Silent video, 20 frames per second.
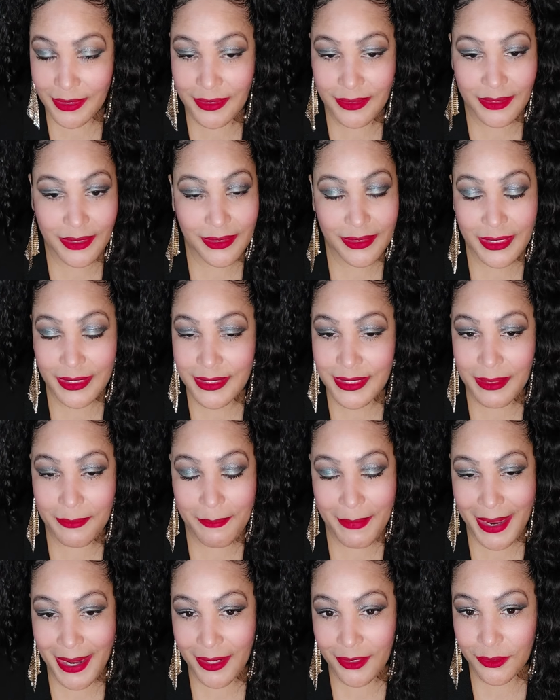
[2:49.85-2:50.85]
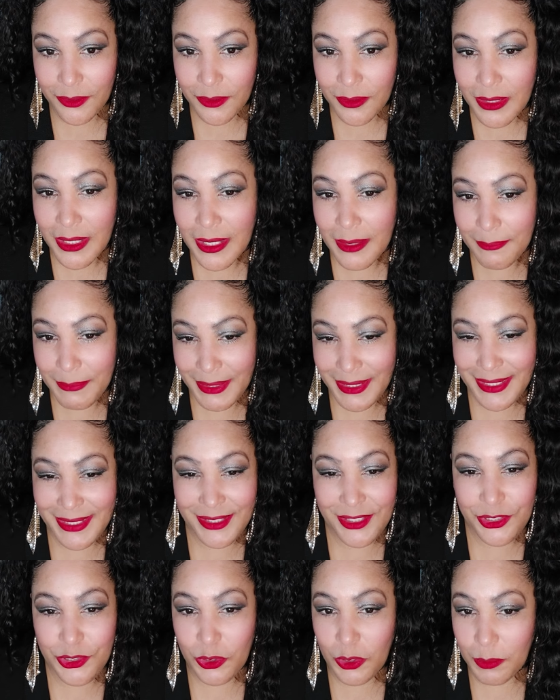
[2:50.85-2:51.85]
It, it doesn't matter
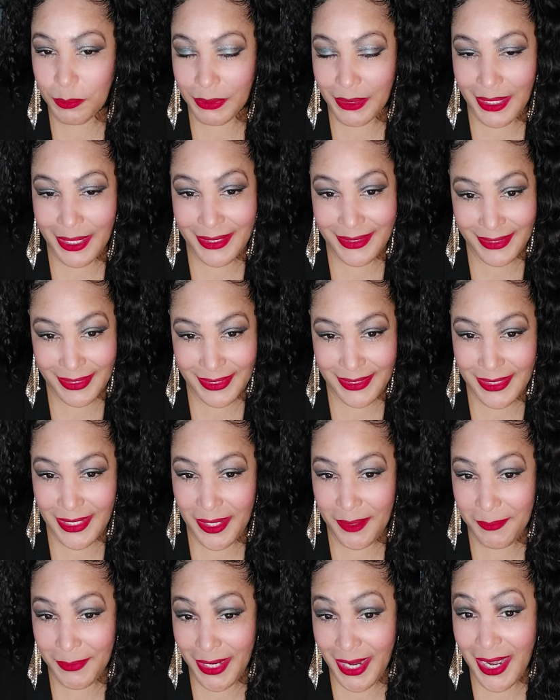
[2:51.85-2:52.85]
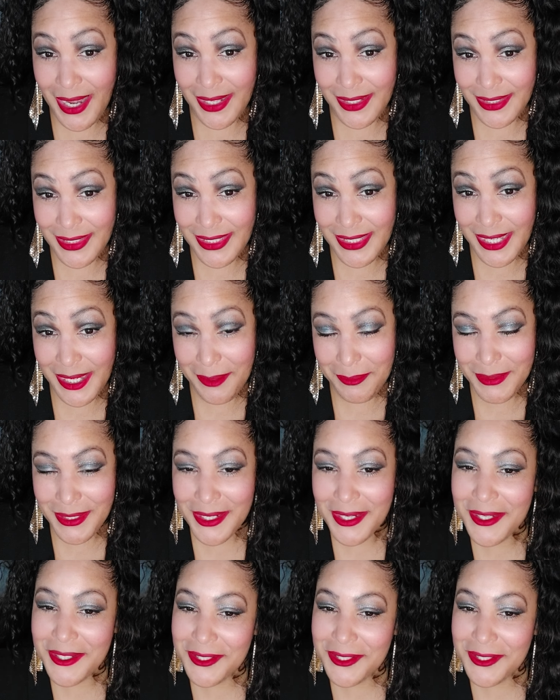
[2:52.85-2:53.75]
because you're applying the same concept.